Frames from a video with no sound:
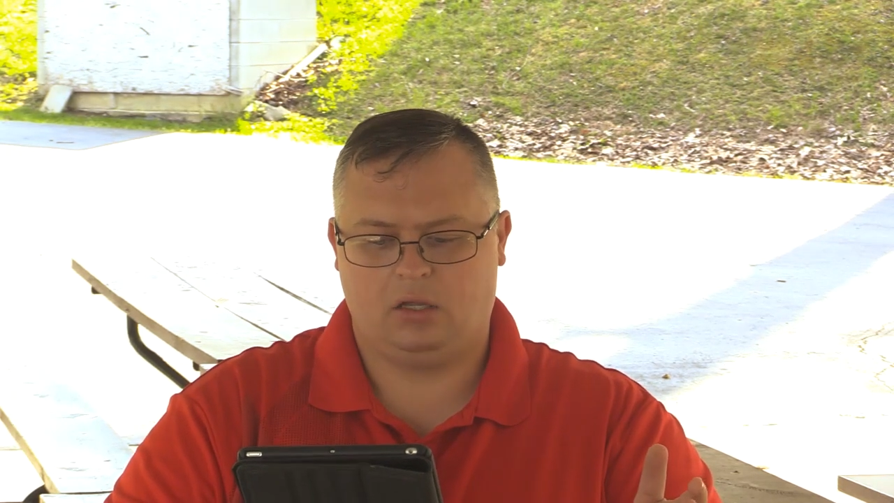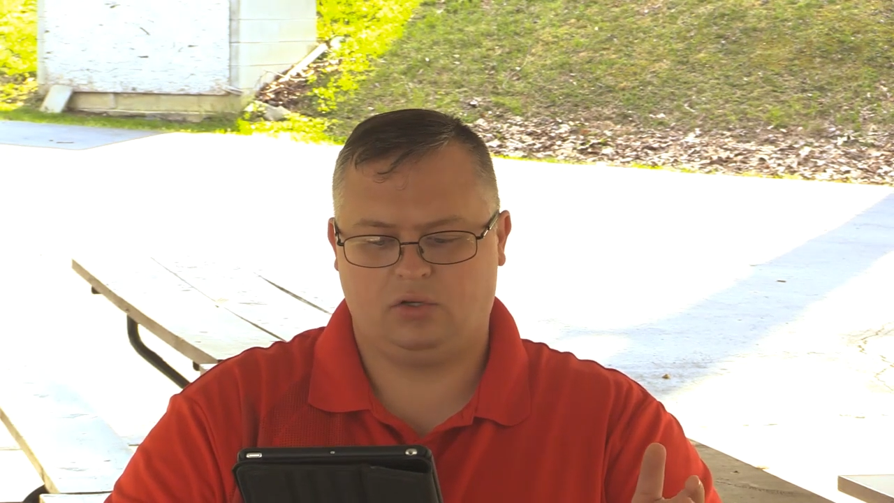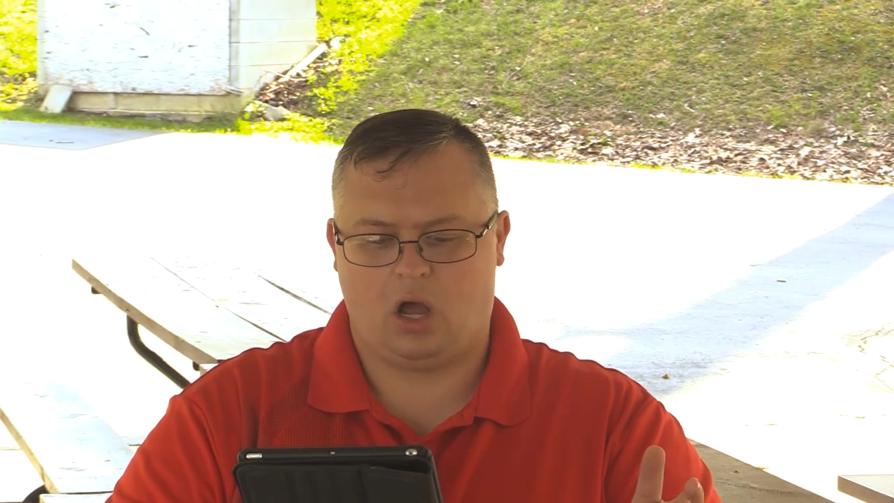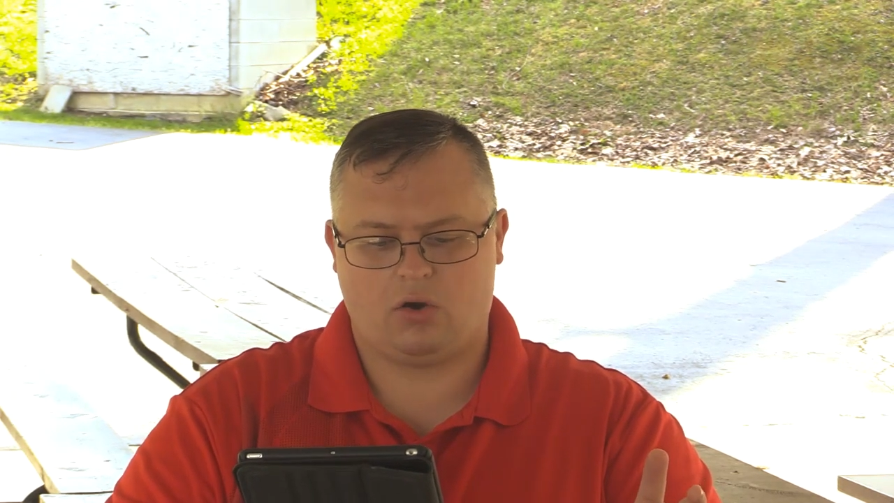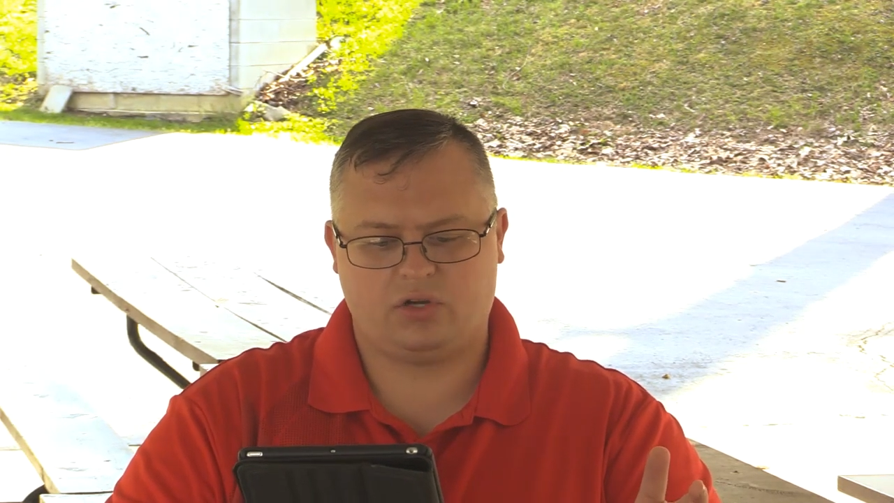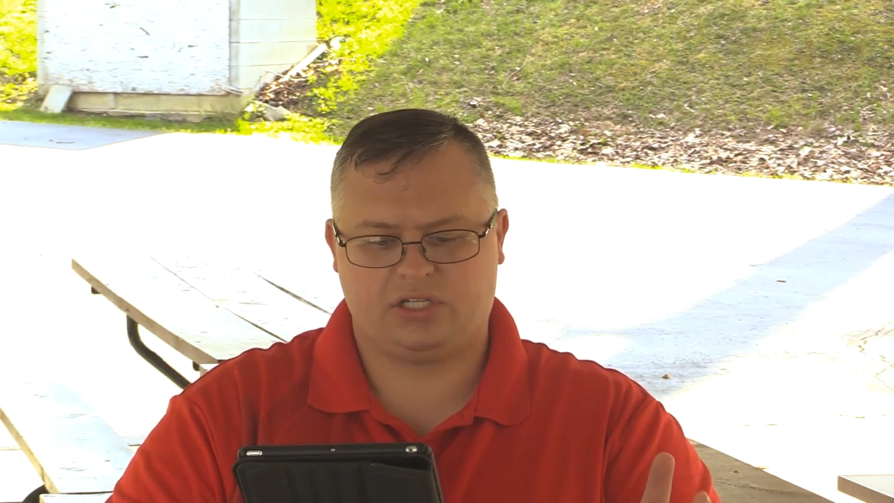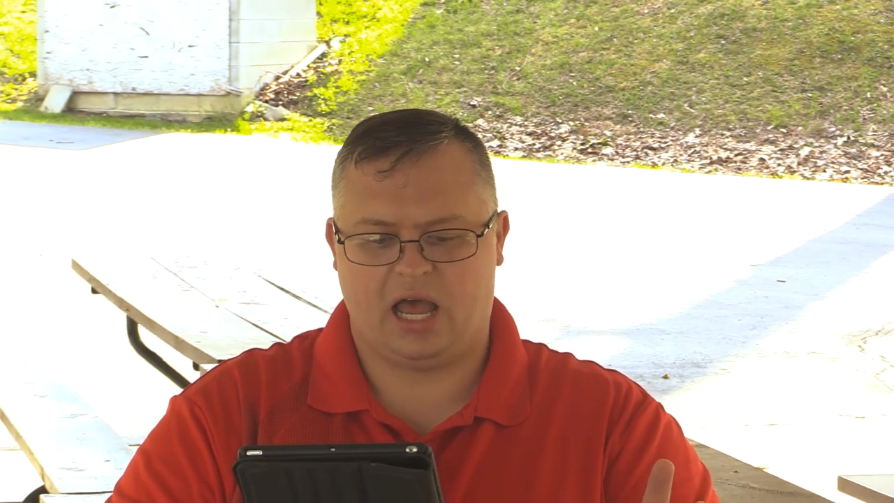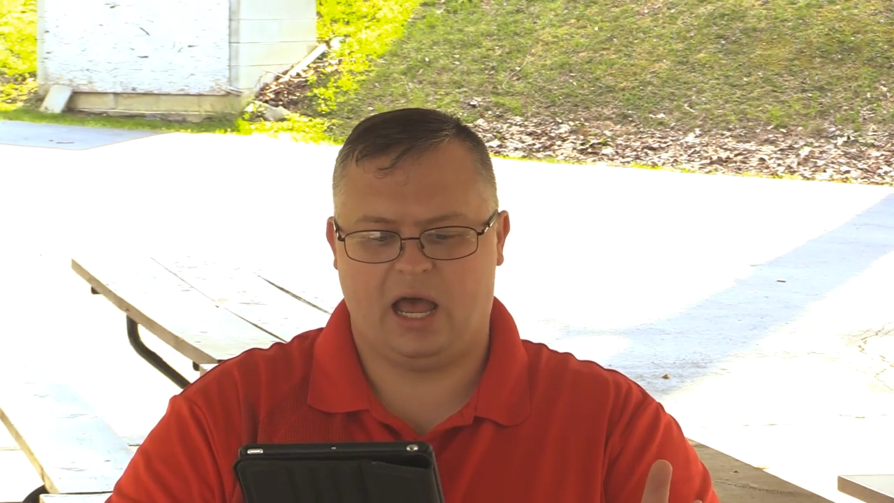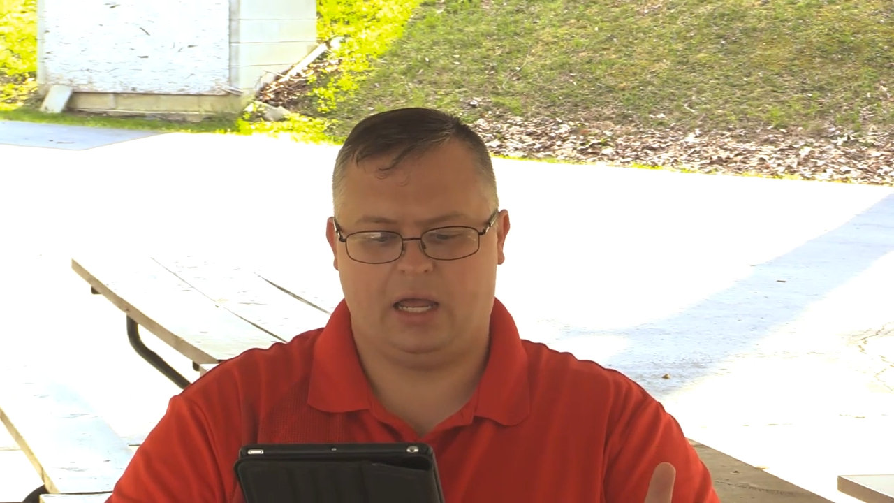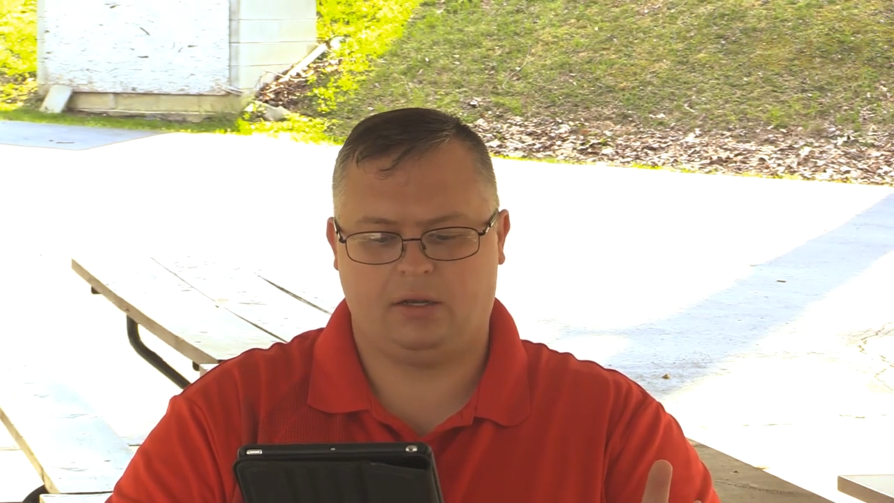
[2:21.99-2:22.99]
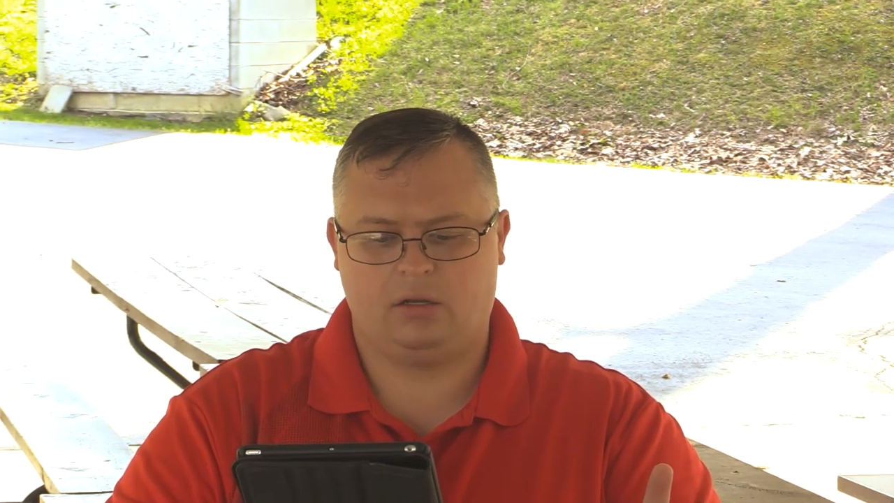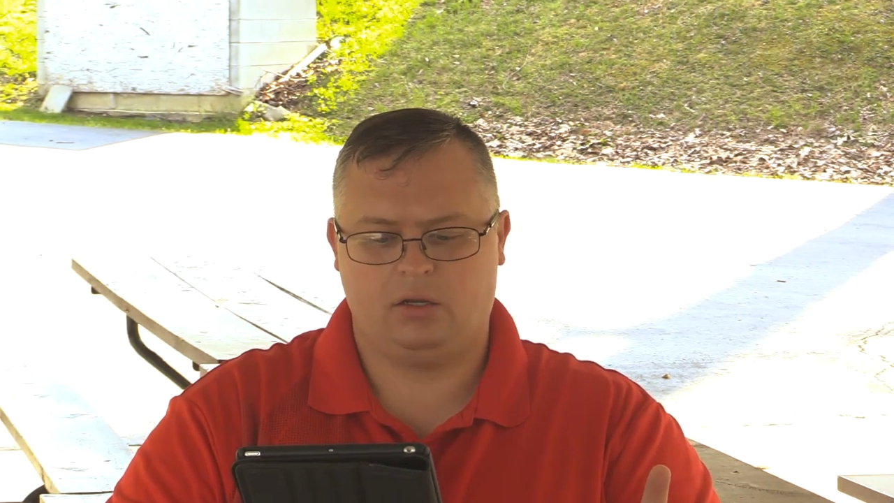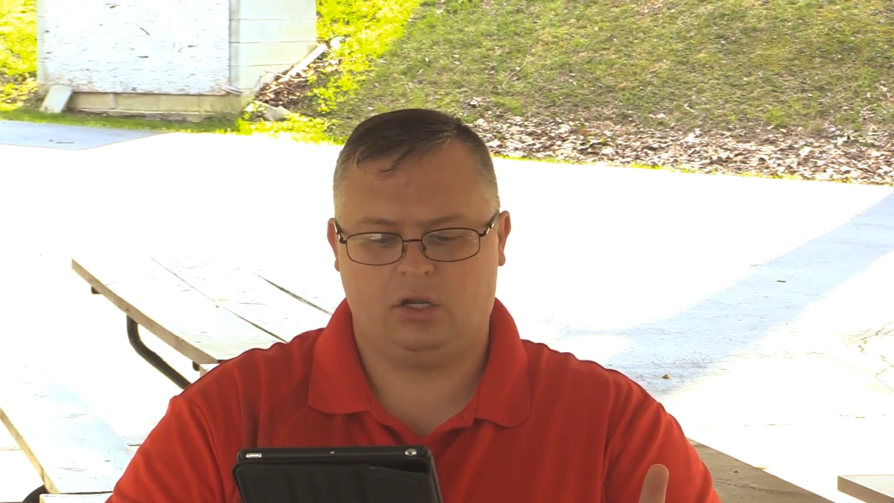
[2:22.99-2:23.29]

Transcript: daughter Zion.